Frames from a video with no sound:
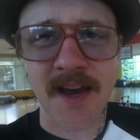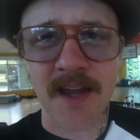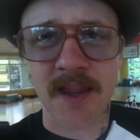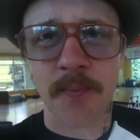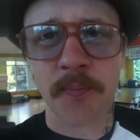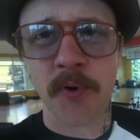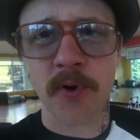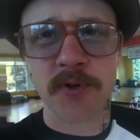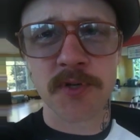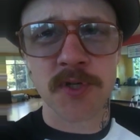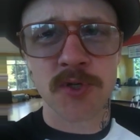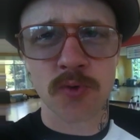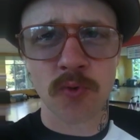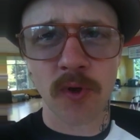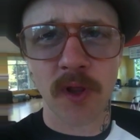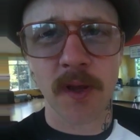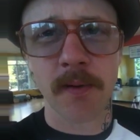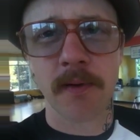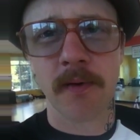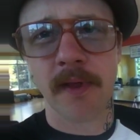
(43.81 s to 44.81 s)
The producer's
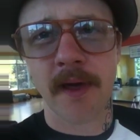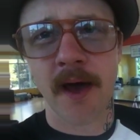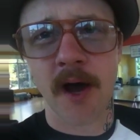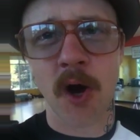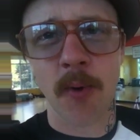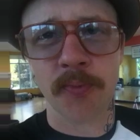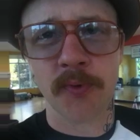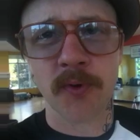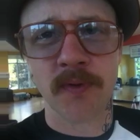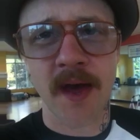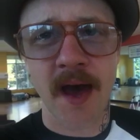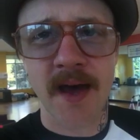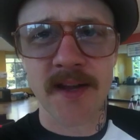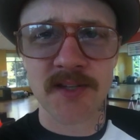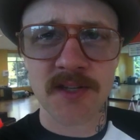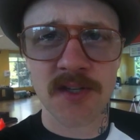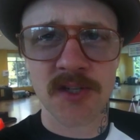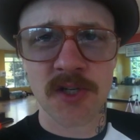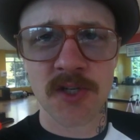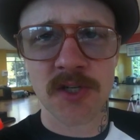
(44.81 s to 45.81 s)
really able to help do that.
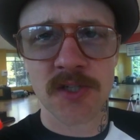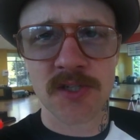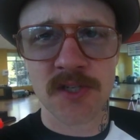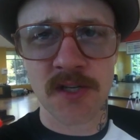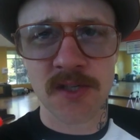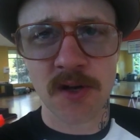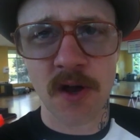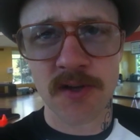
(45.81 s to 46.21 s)
Since